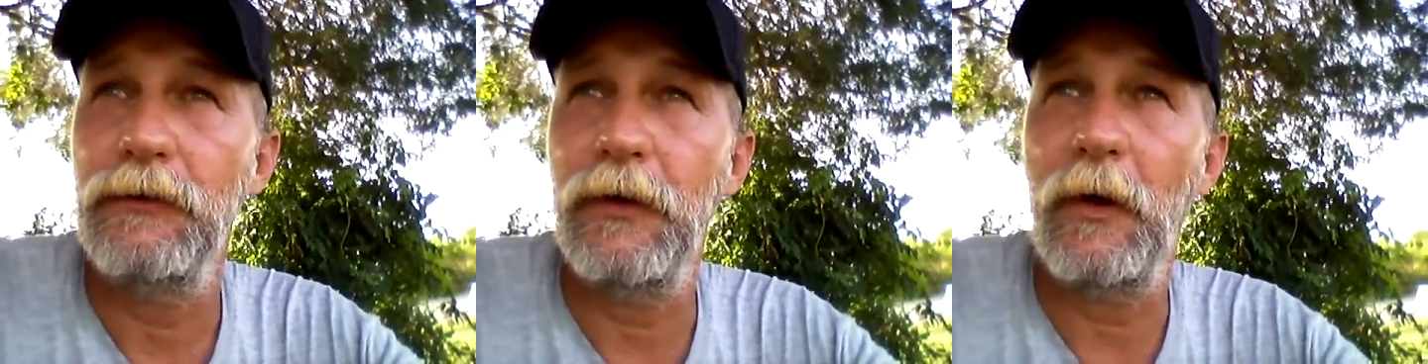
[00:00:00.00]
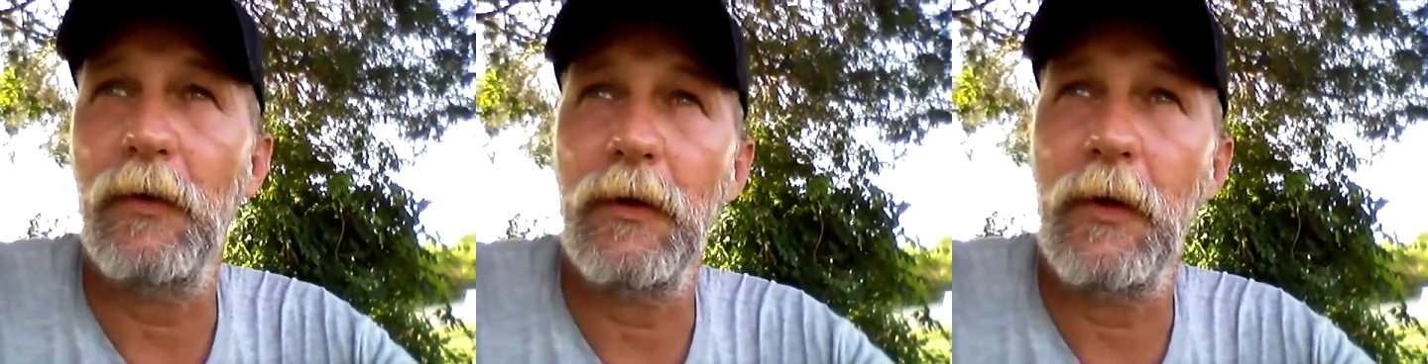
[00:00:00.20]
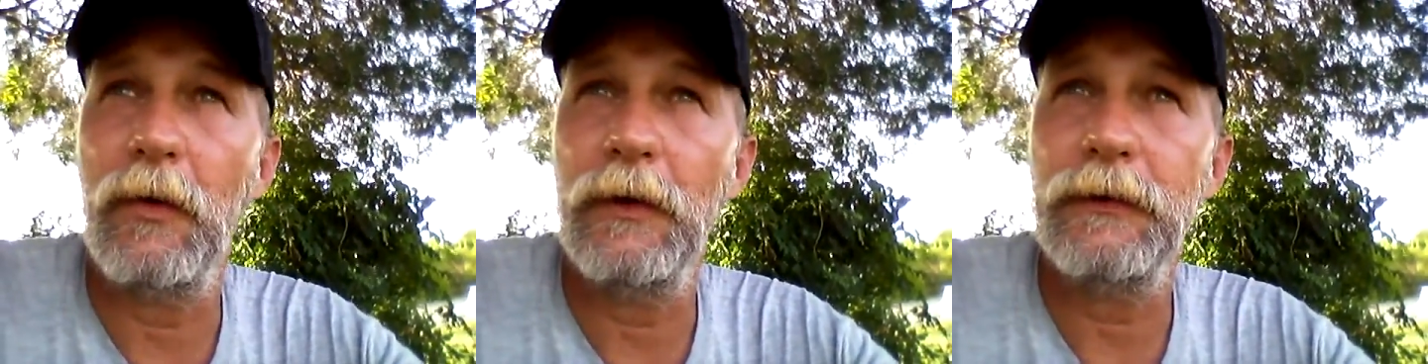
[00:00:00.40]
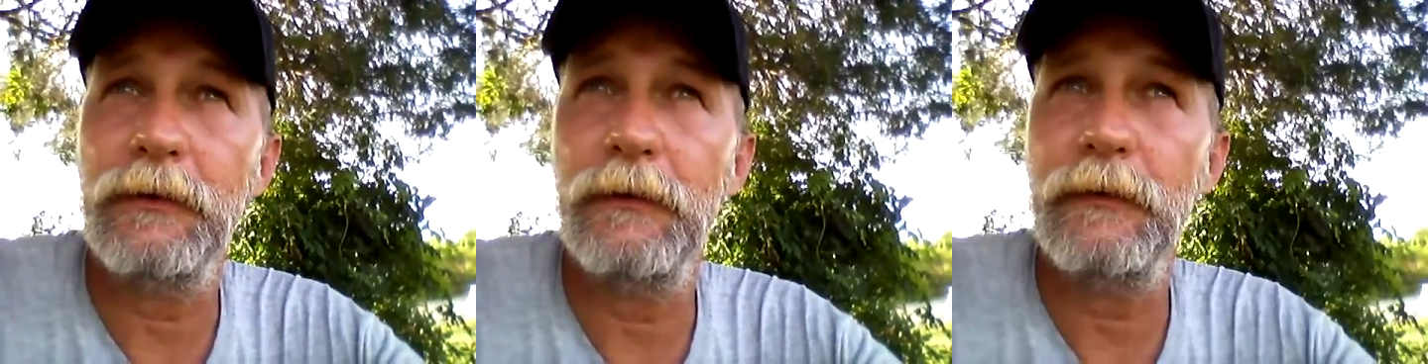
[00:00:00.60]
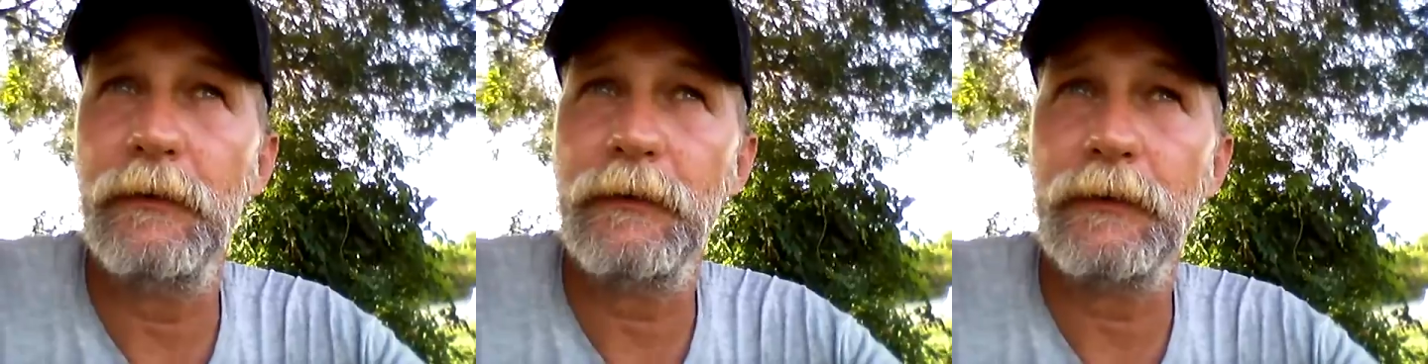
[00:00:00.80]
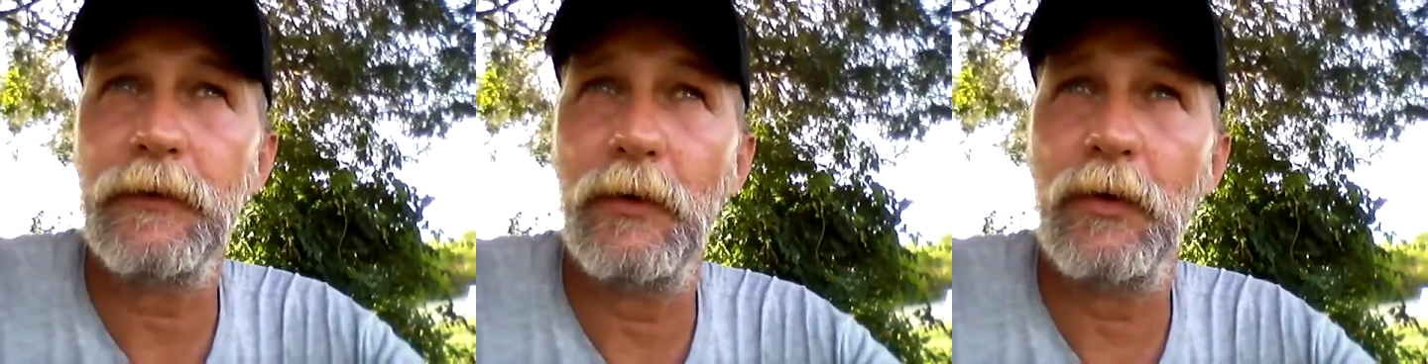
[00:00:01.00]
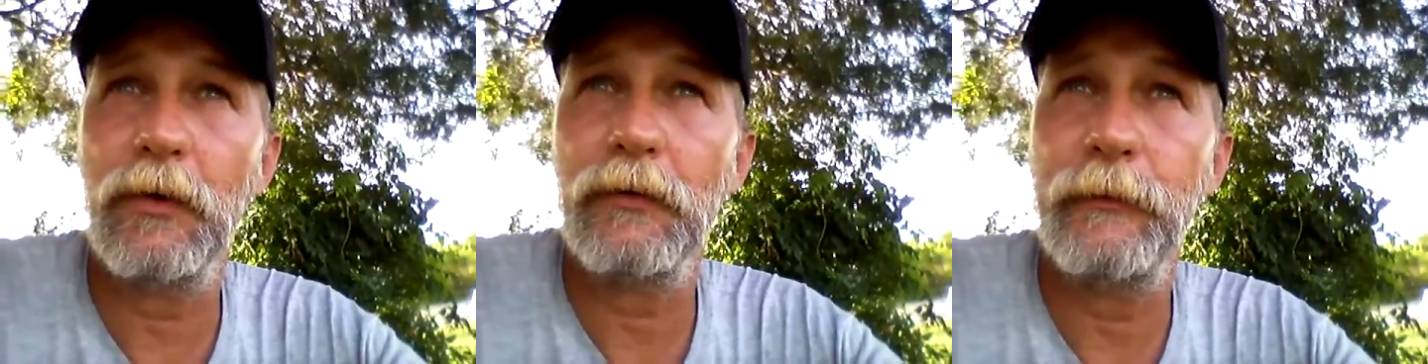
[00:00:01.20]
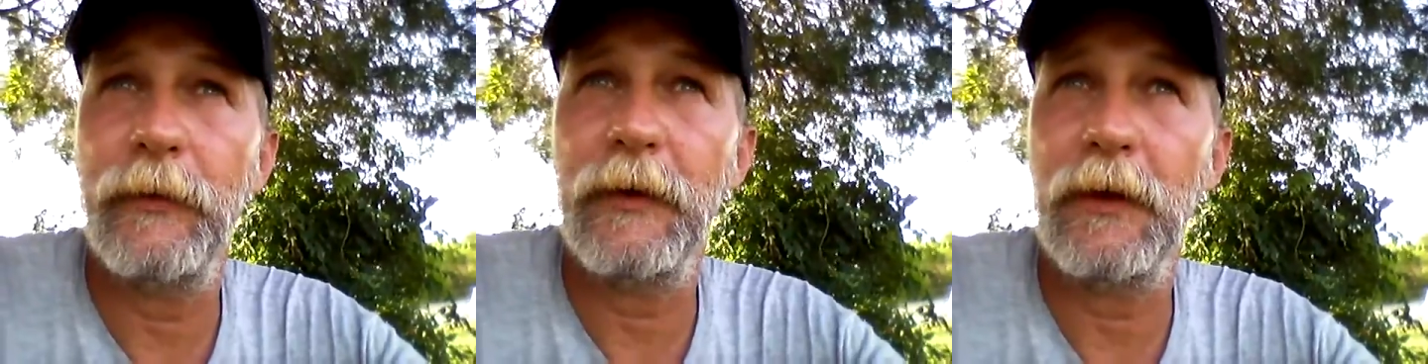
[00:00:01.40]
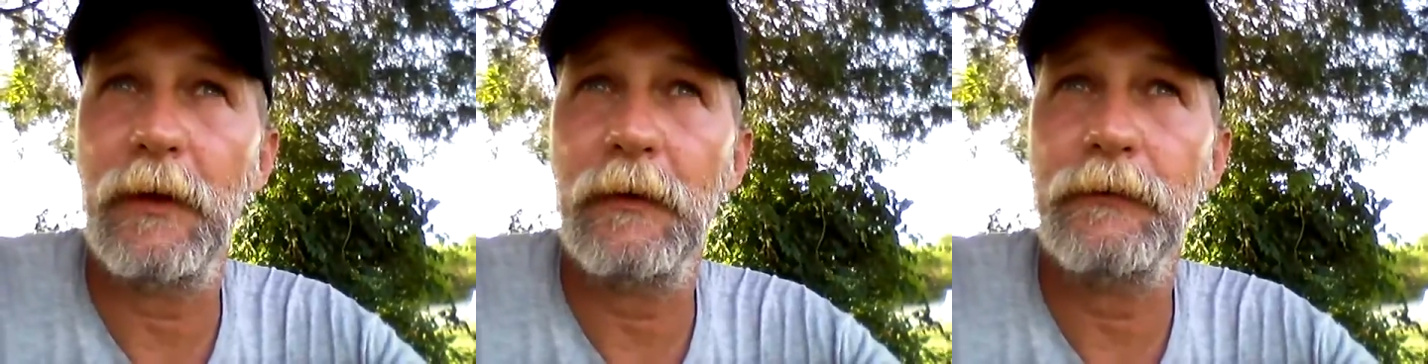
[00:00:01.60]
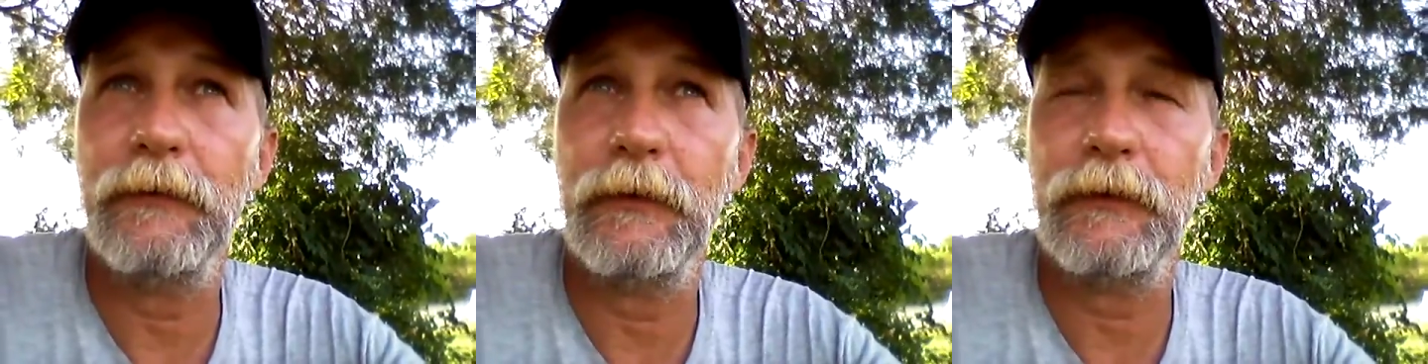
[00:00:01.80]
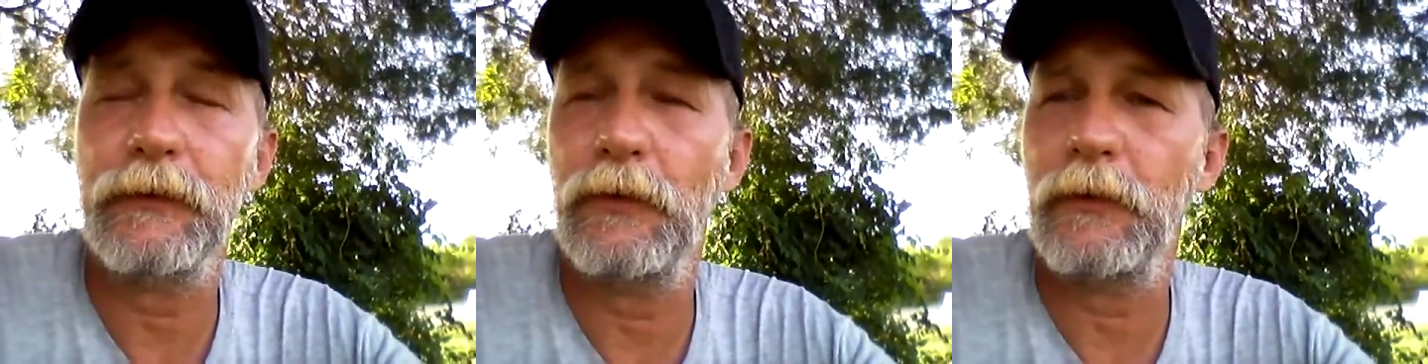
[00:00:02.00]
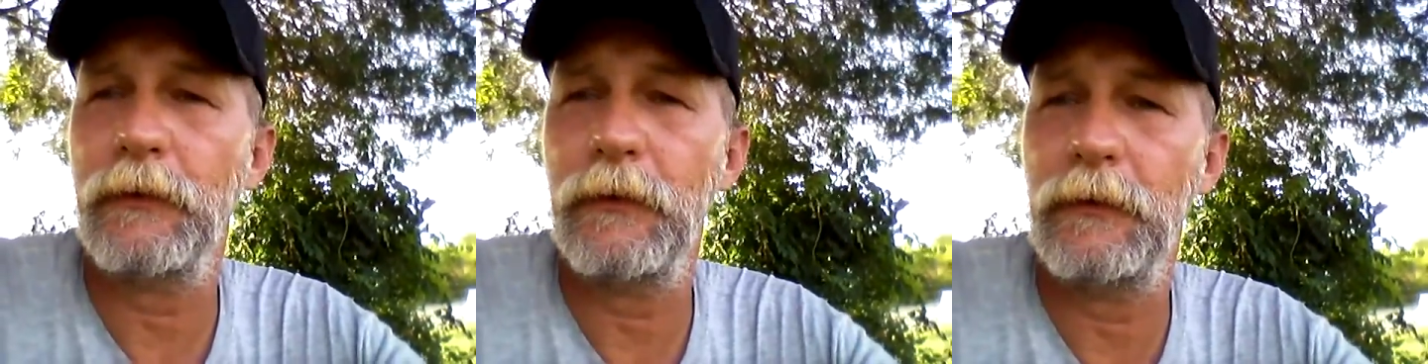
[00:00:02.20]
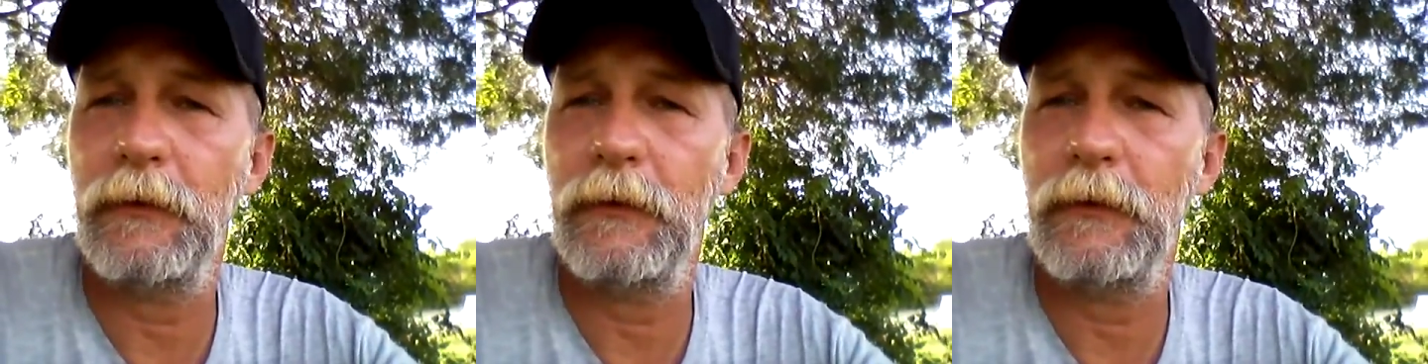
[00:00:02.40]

Don't go into the stores because the stores